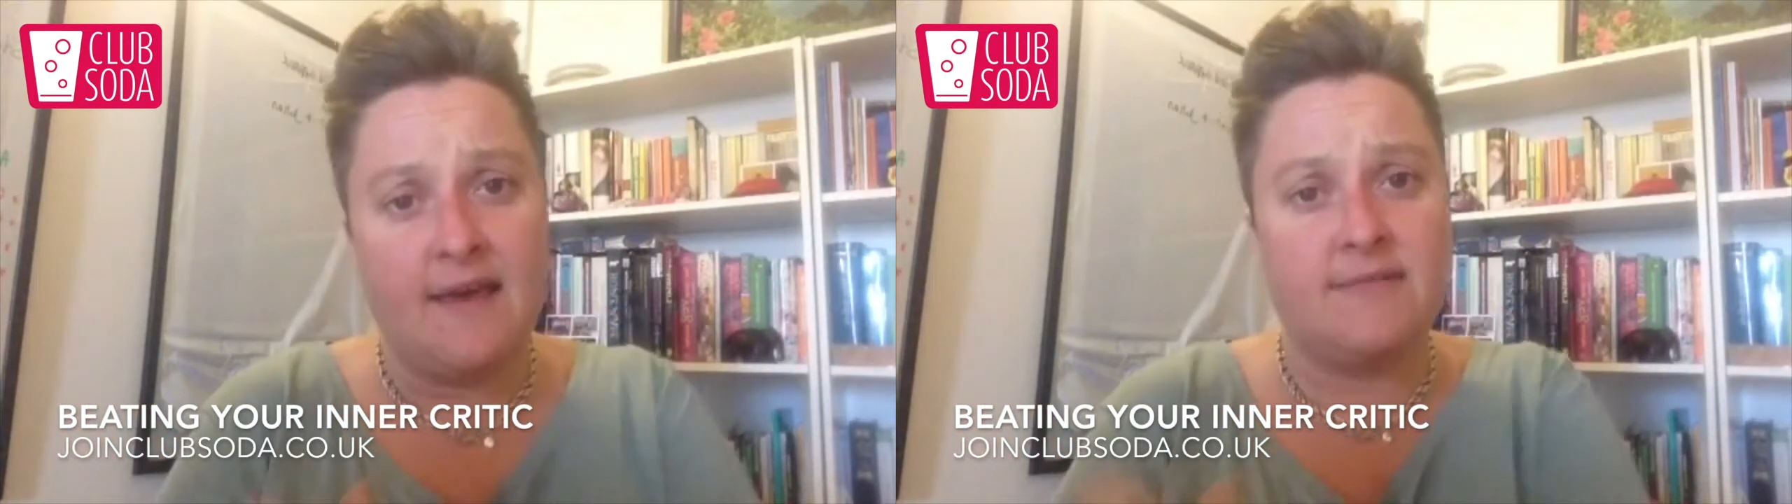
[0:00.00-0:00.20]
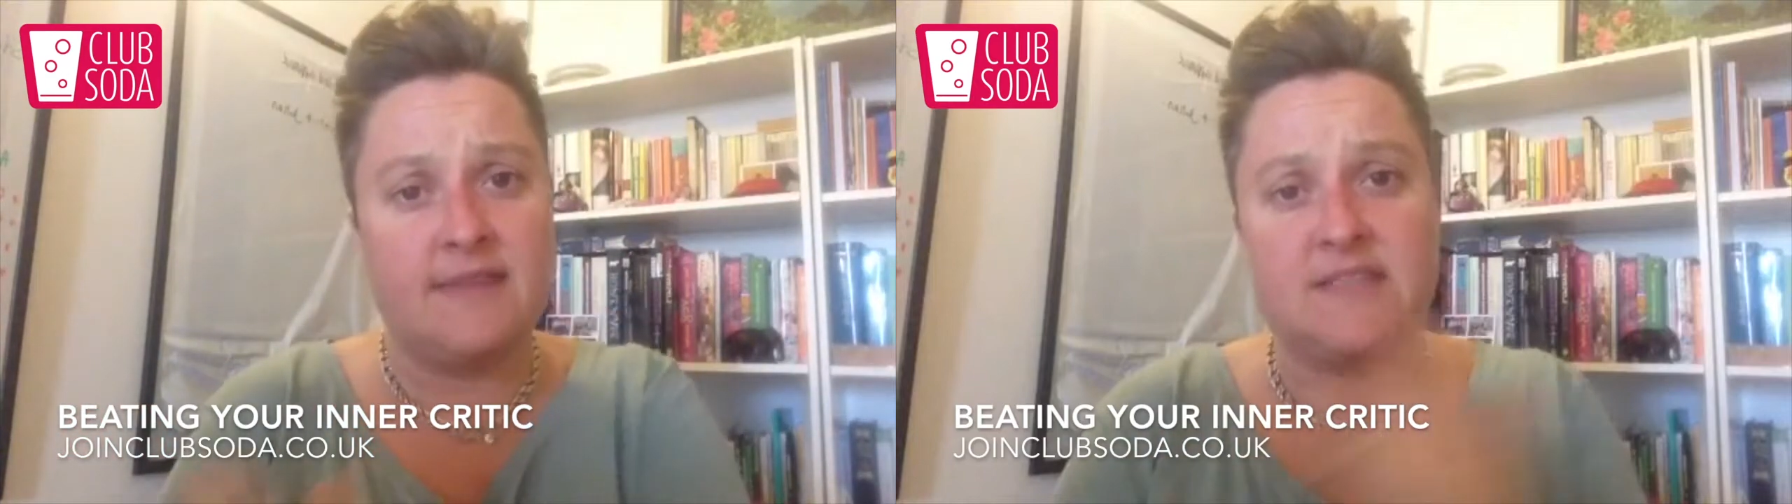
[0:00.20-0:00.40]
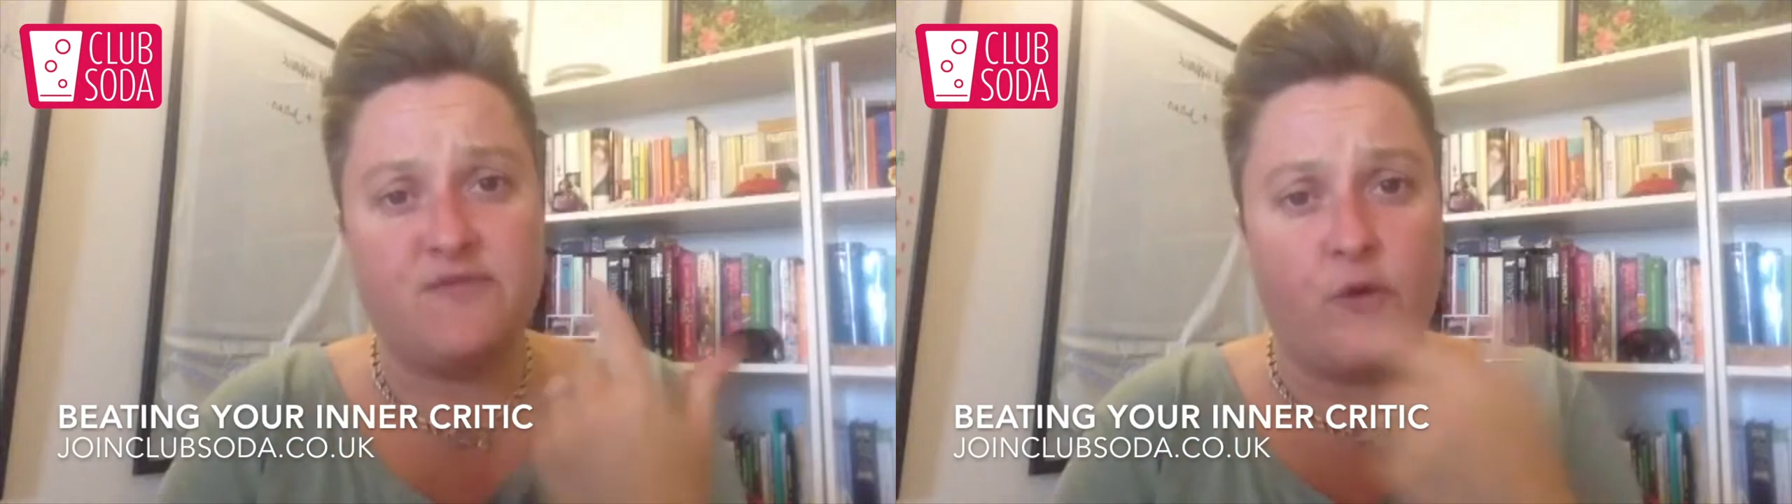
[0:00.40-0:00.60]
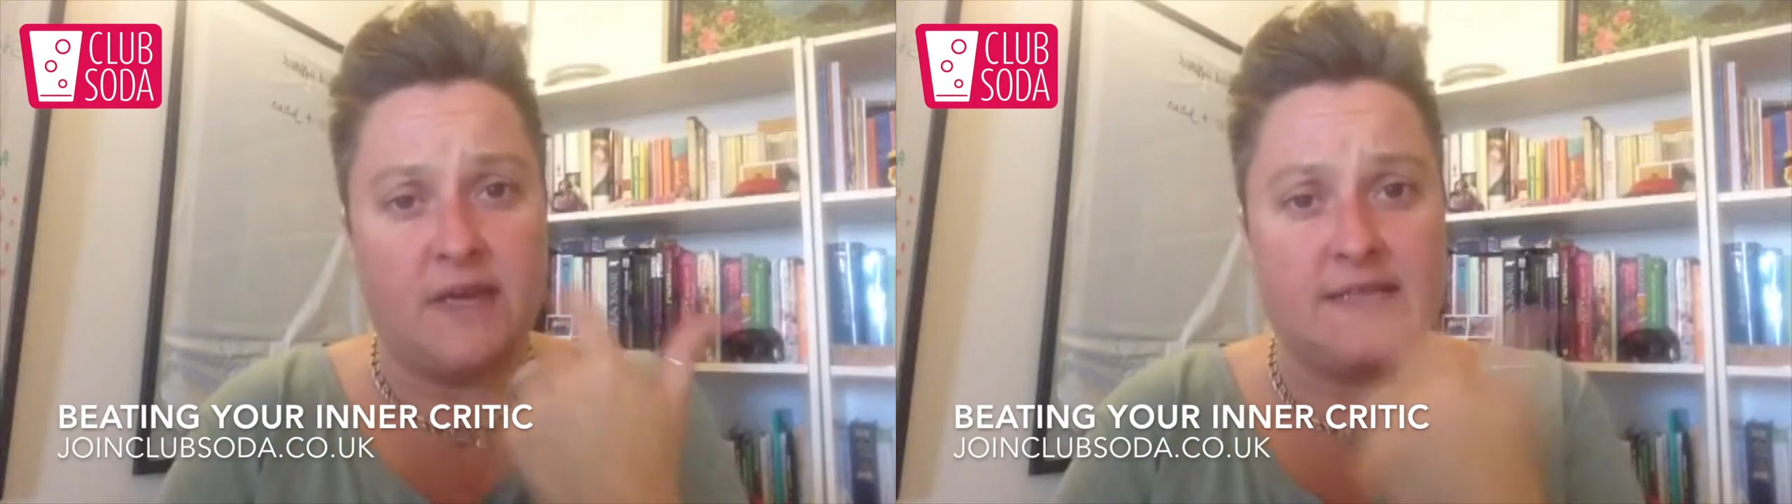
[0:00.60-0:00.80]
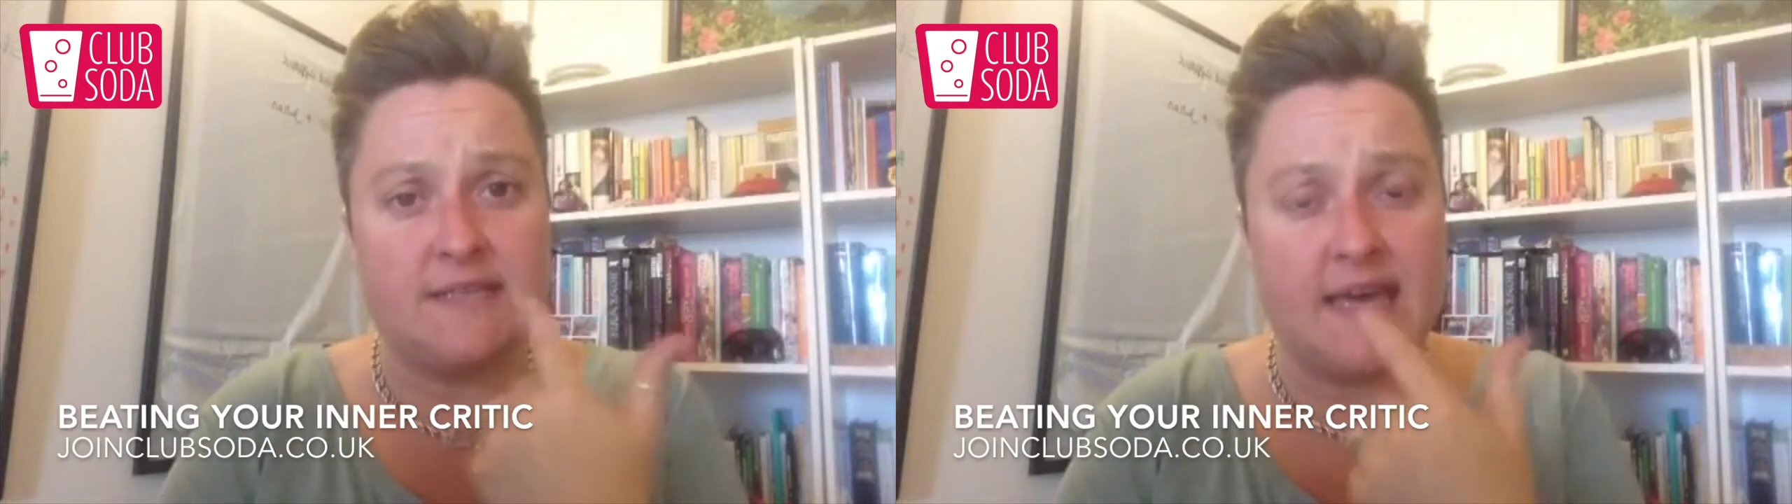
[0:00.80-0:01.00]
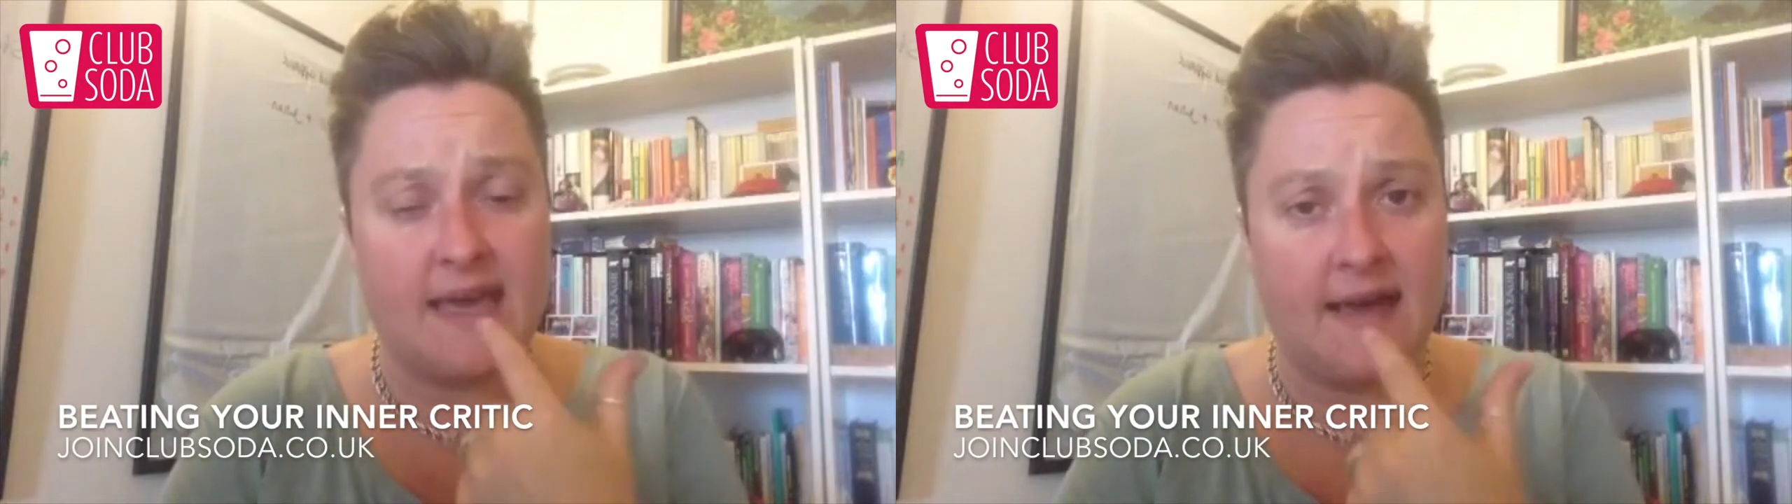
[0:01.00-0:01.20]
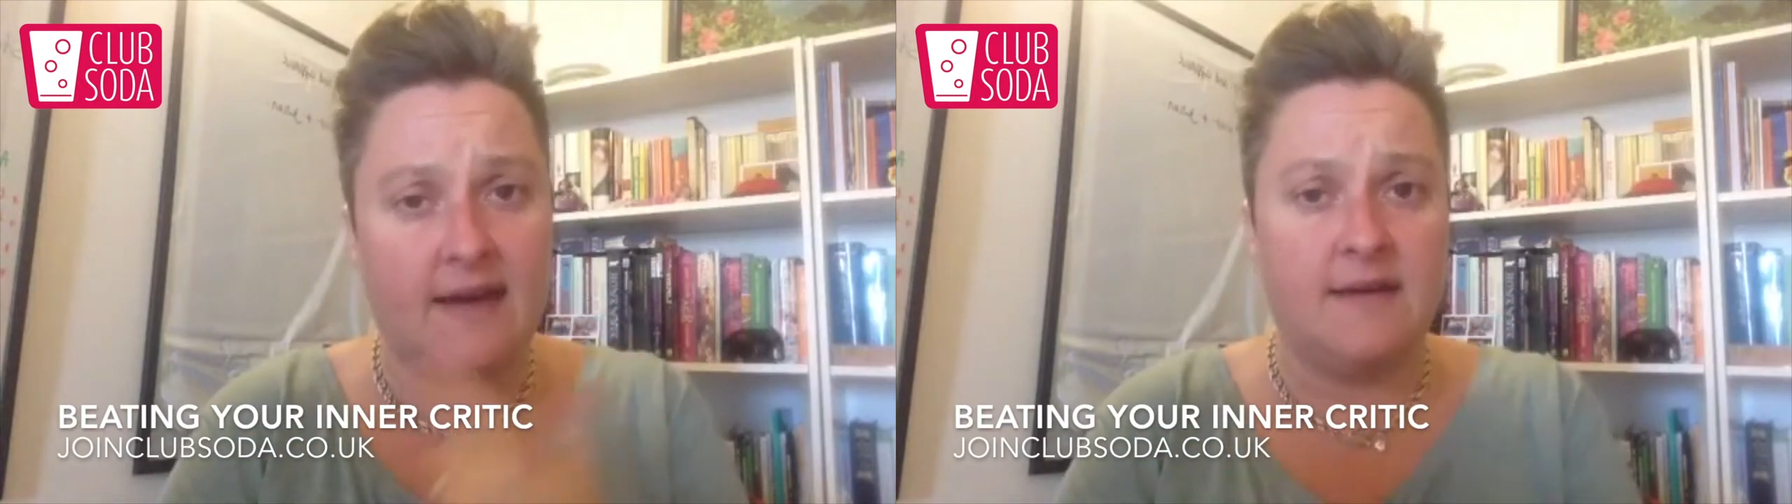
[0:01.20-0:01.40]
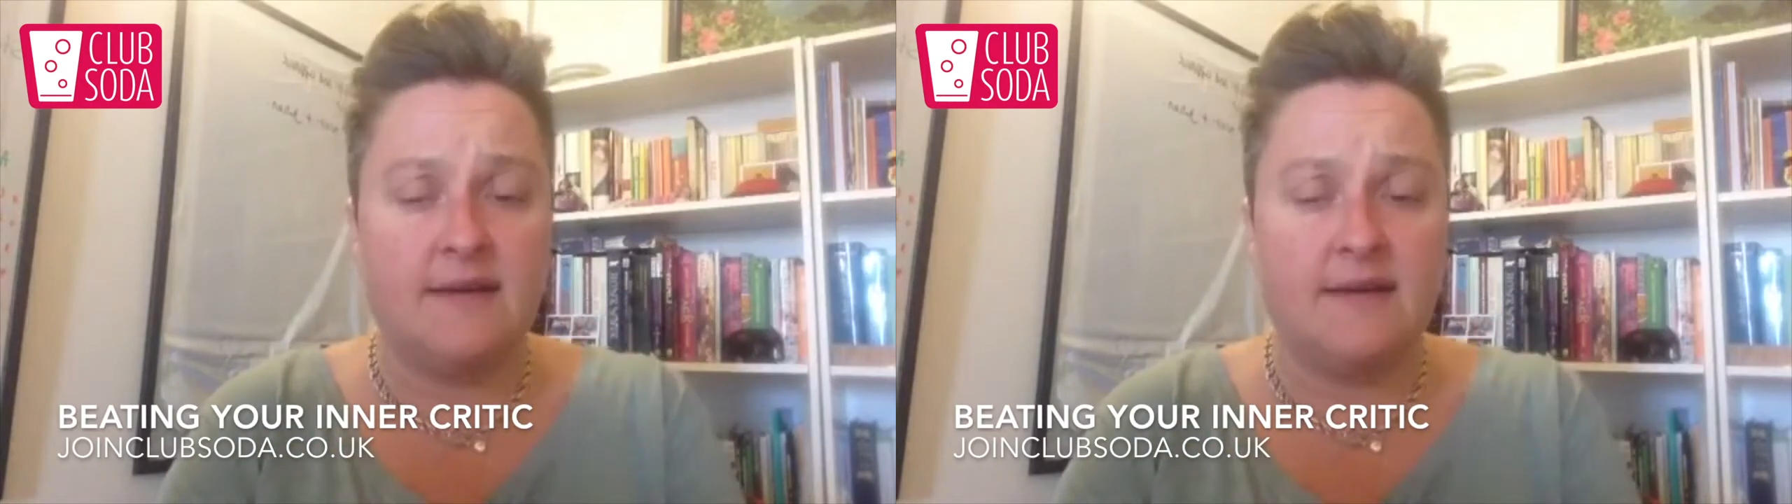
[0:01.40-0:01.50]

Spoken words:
this voice here